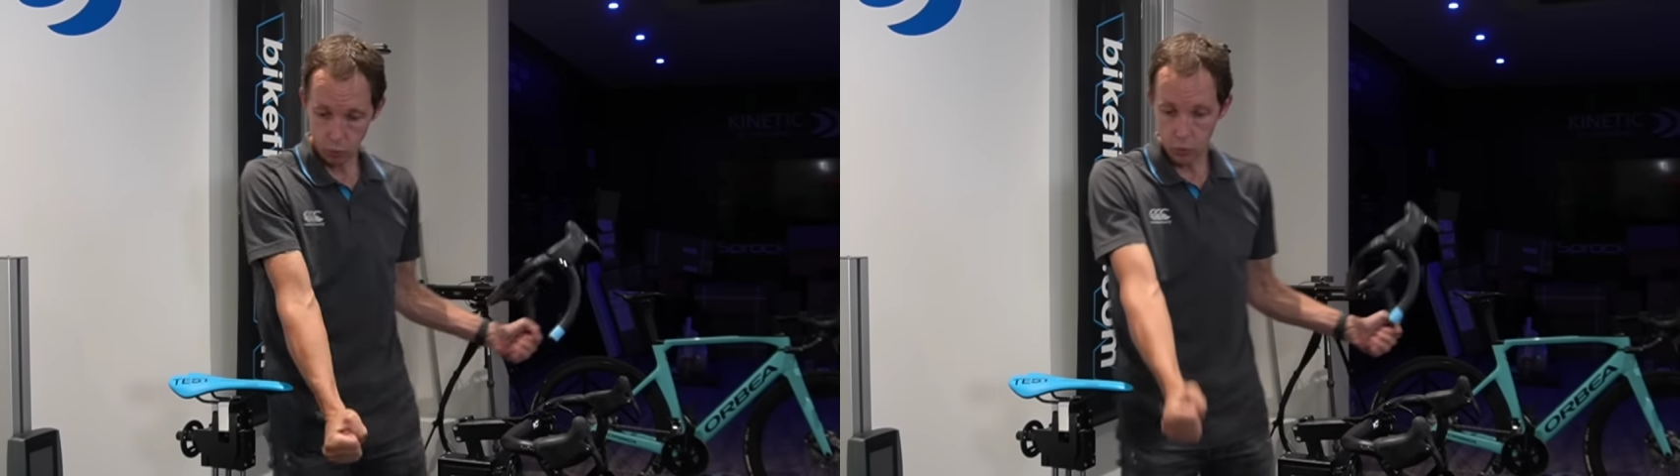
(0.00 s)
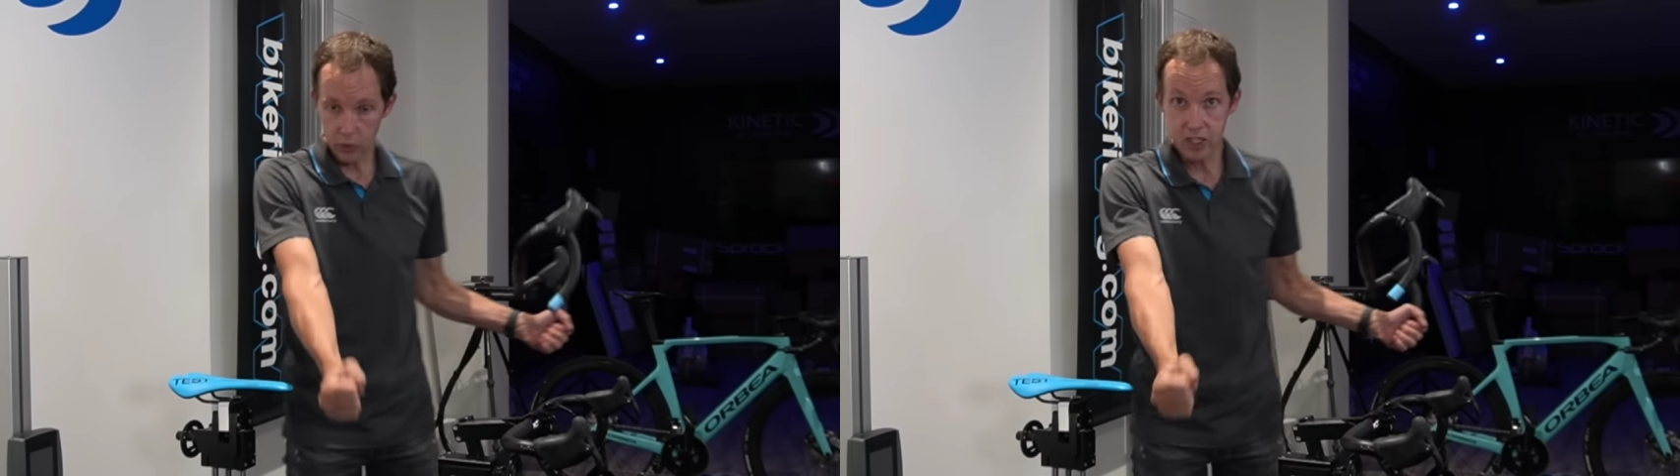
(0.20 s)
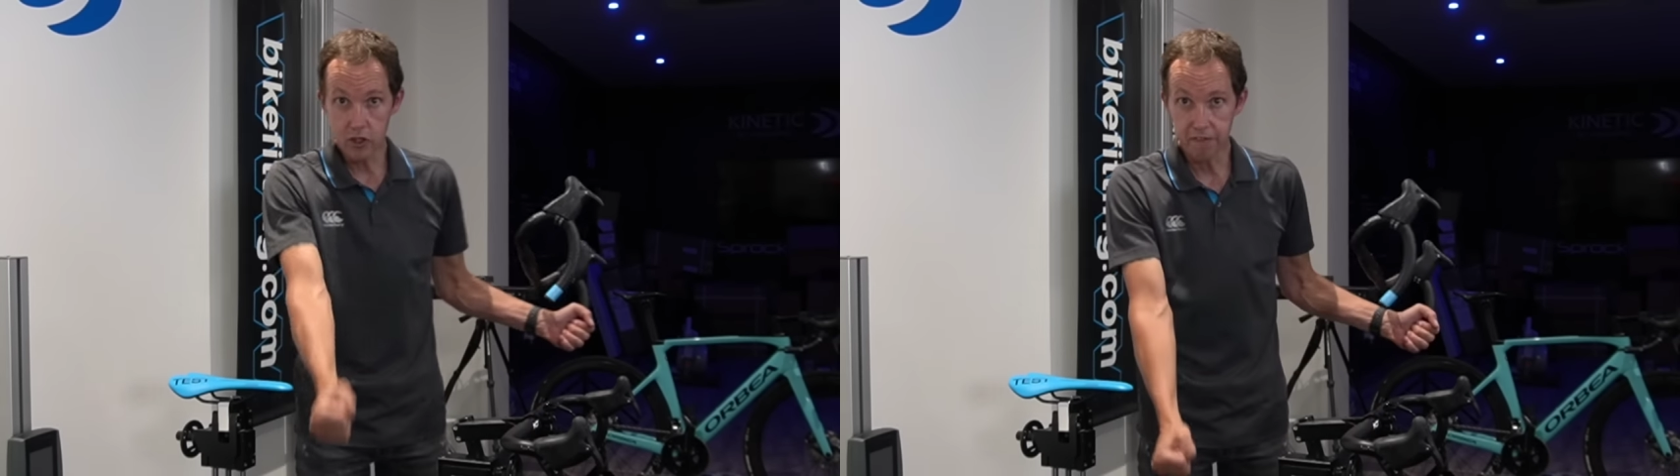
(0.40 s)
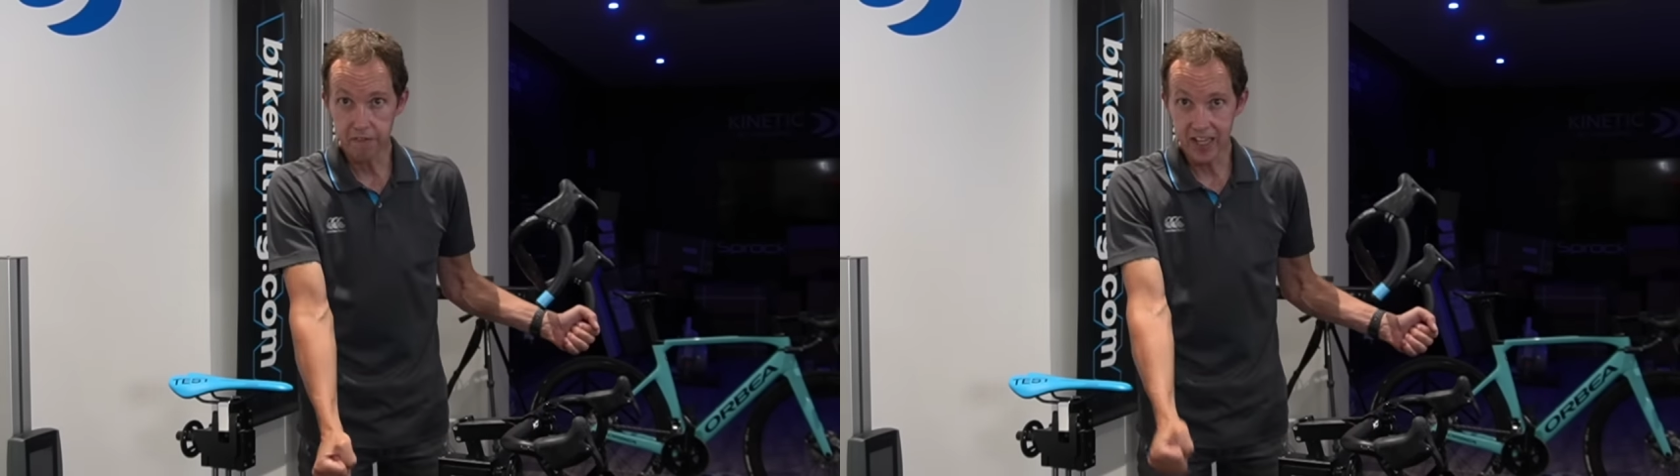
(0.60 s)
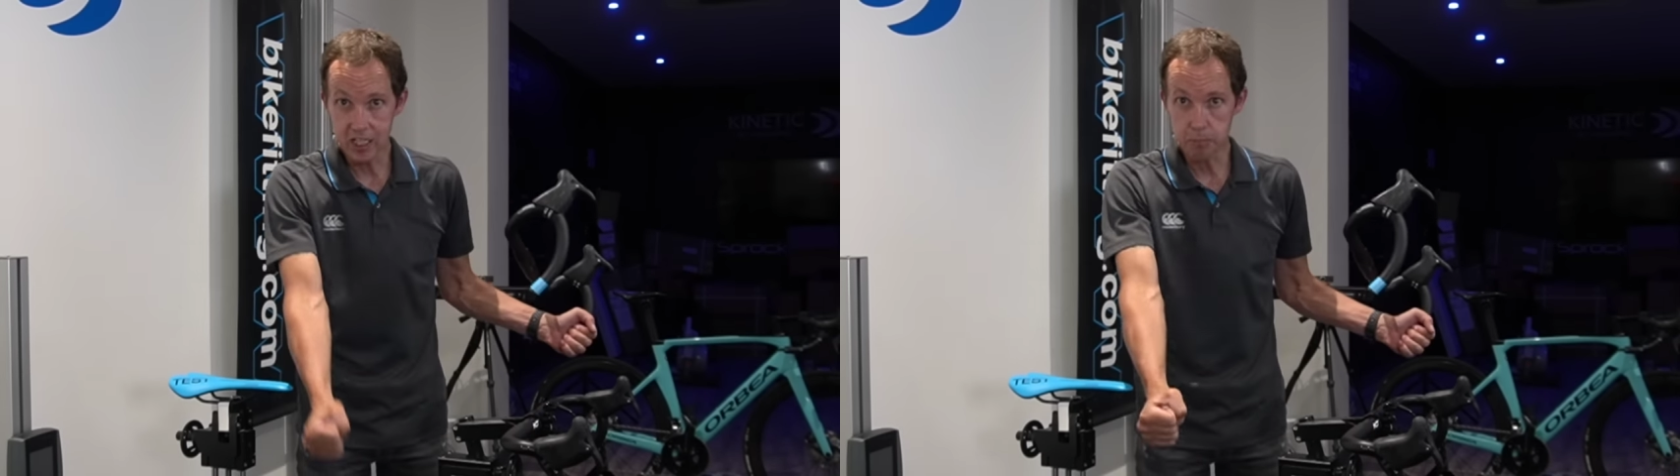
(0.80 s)
will go into a
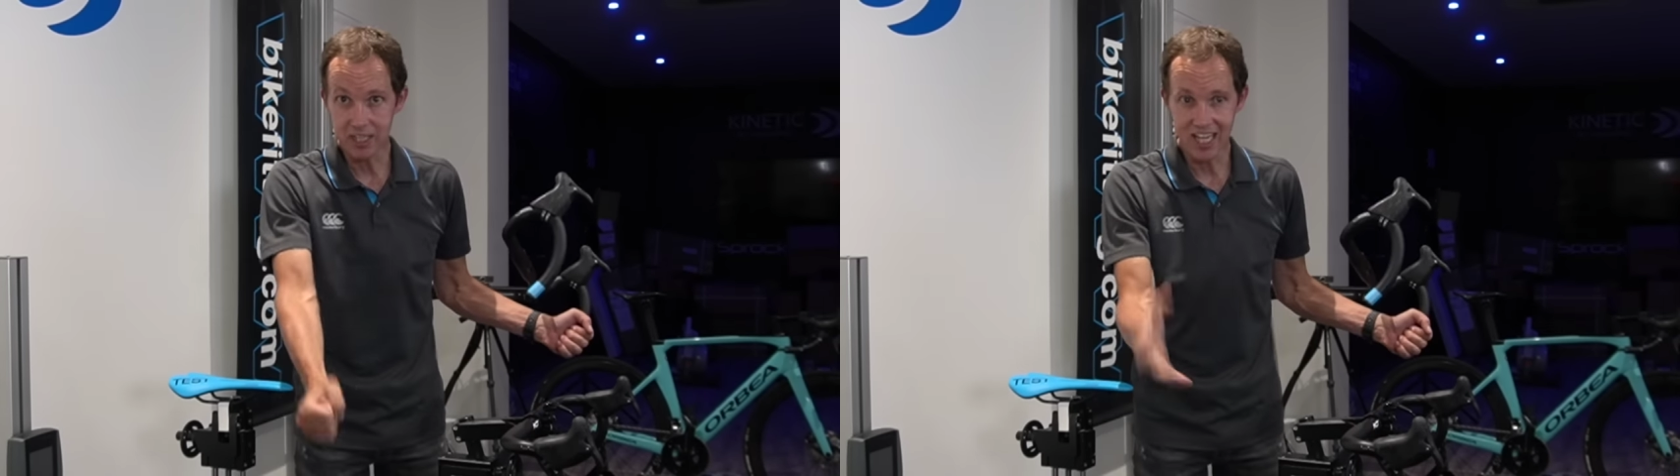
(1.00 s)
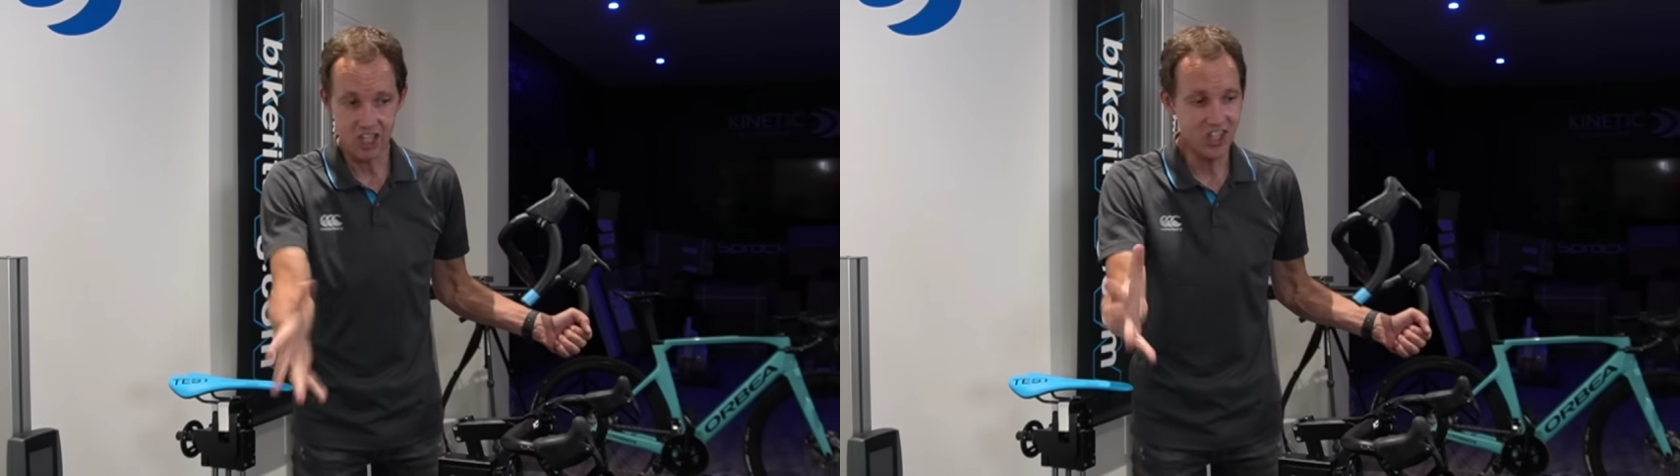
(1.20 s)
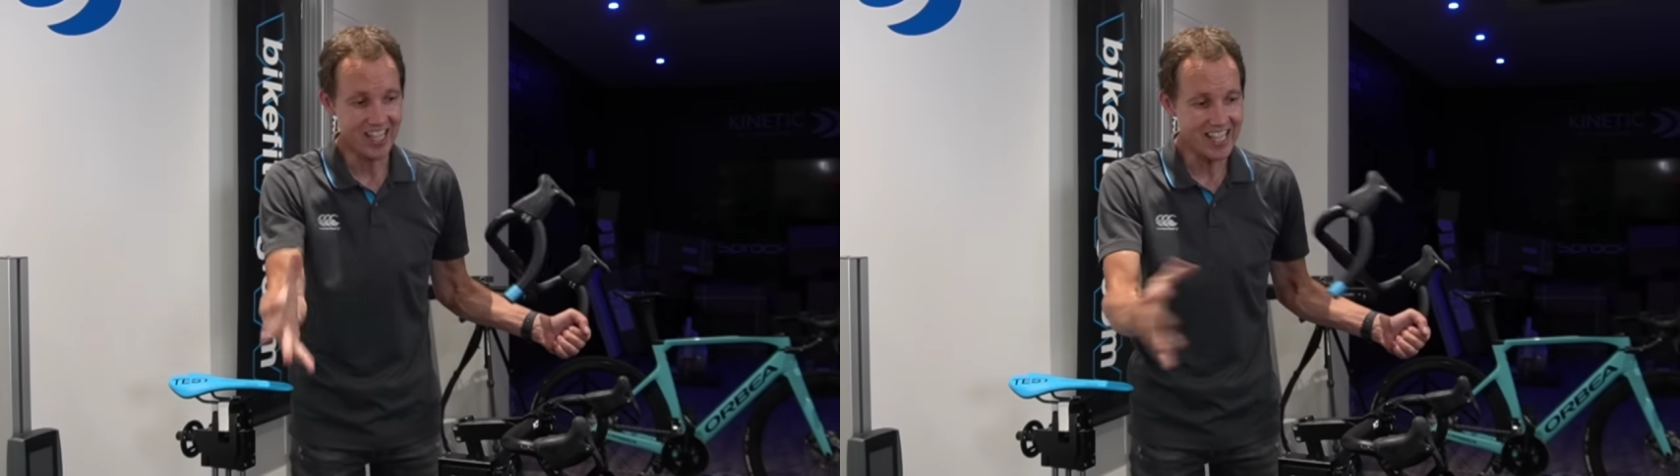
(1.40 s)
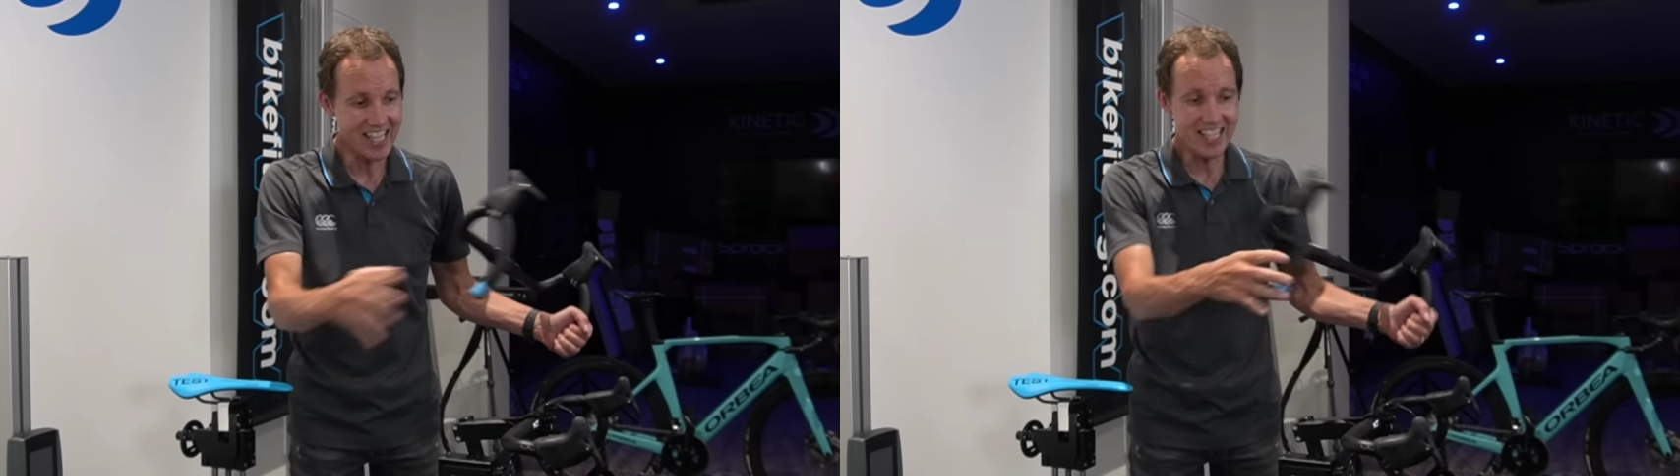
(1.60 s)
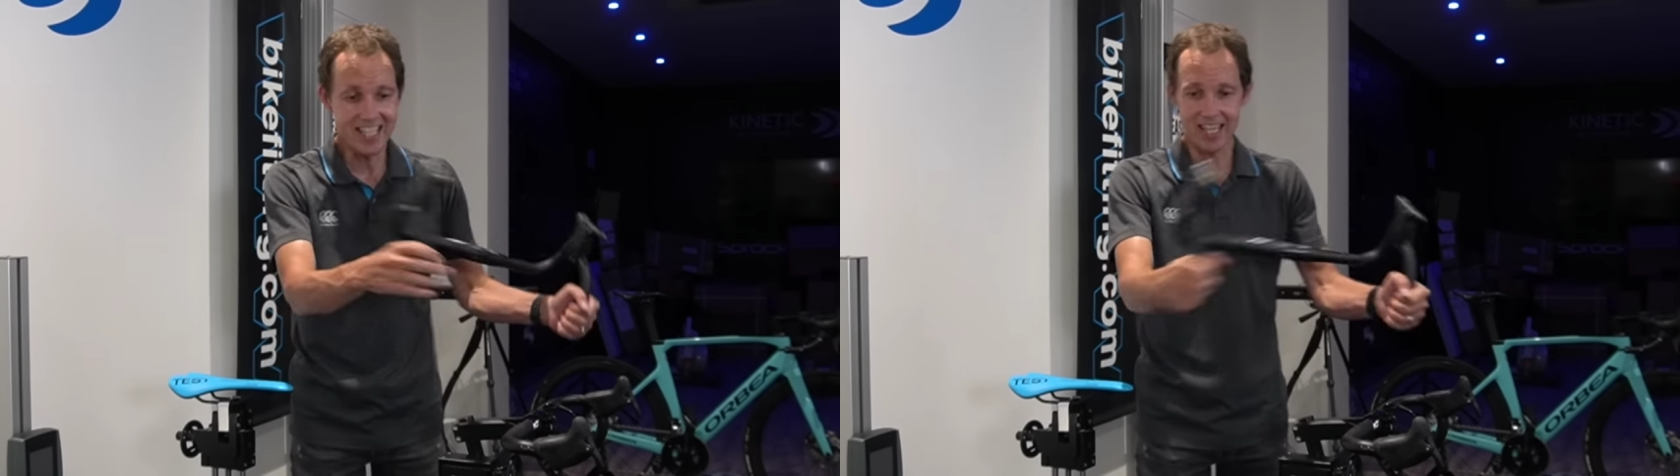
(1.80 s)
fixed position
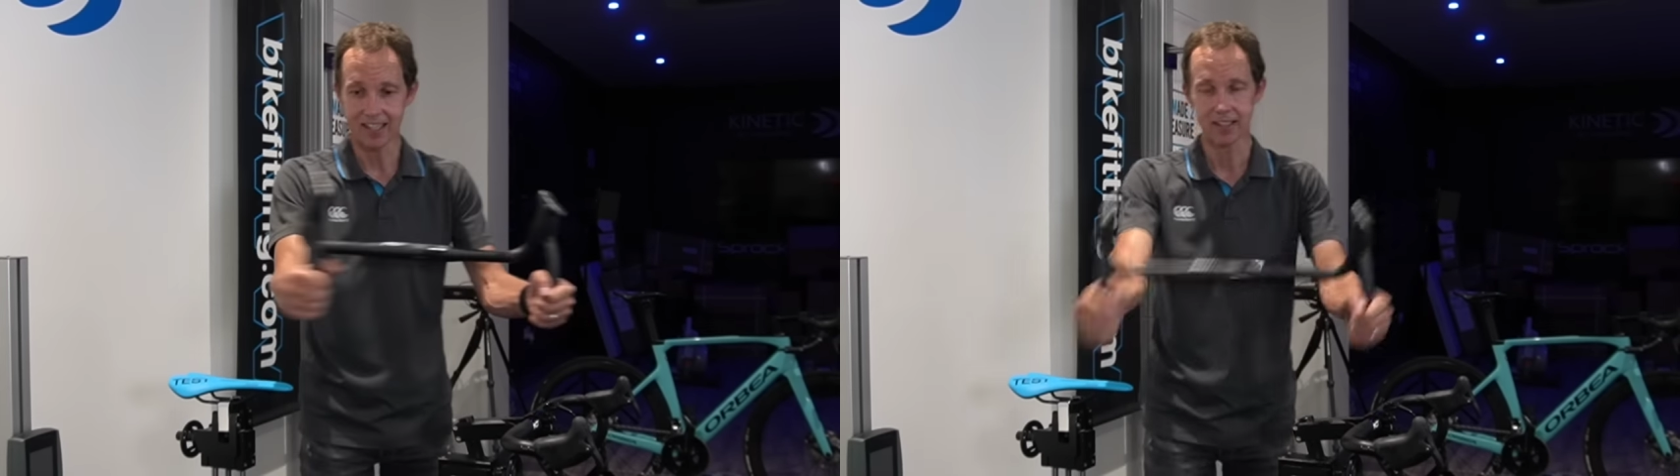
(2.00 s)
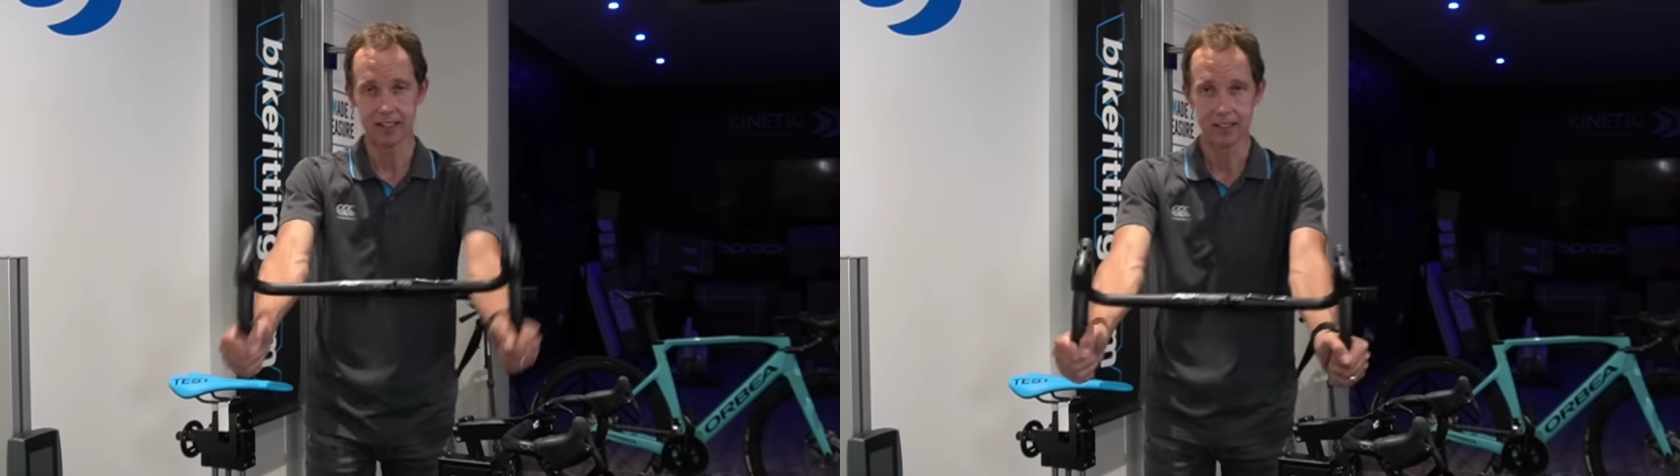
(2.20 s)
easier.